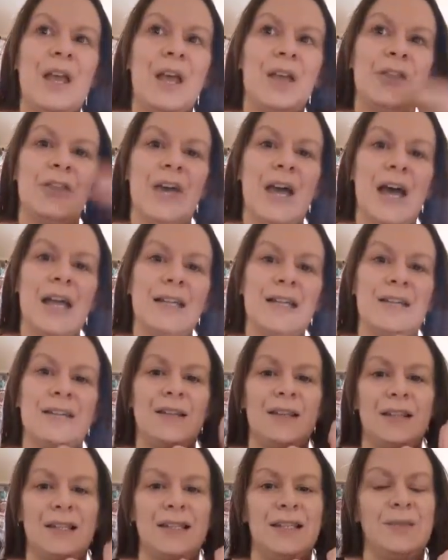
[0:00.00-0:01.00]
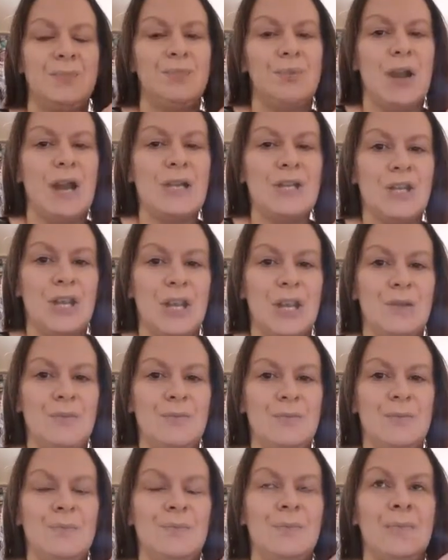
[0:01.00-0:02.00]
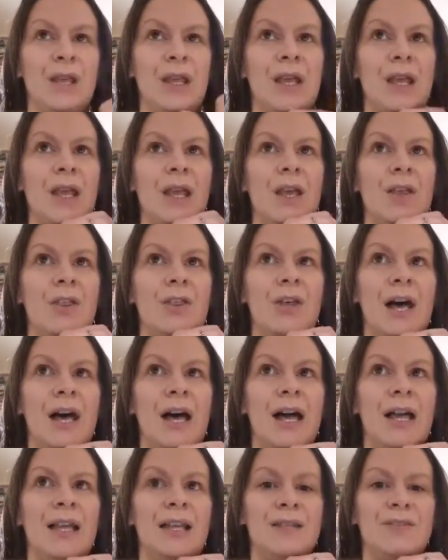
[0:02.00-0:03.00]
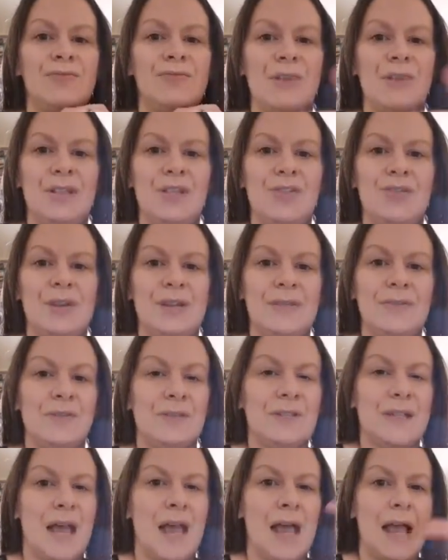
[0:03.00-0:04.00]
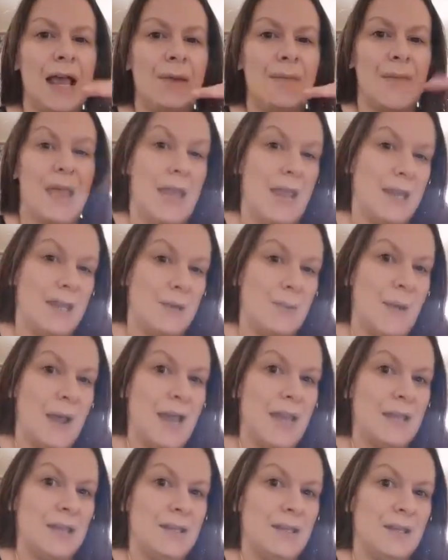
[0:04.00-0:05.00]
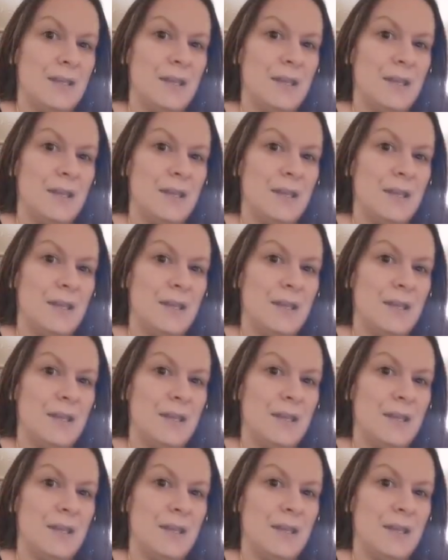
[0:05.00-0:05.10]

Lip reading: the idea that this is brand new, that it's a really stressful time anyway.